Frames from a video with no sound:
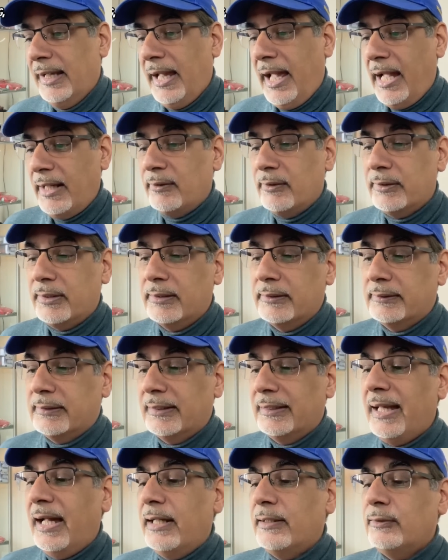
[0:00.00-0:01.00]
Agriculture,
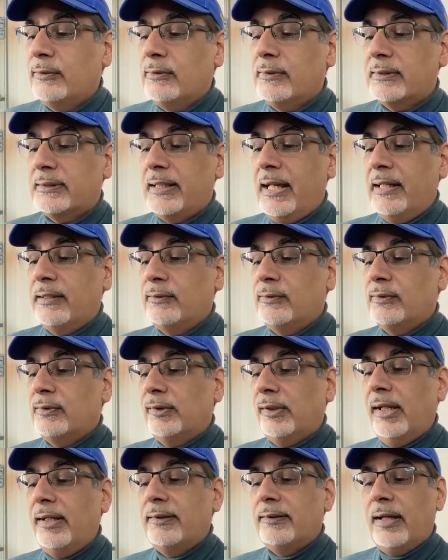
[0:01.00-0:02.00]
land use
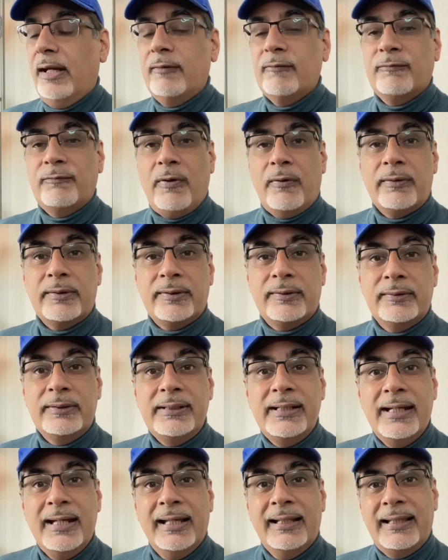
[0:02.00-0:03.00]
change and forestry,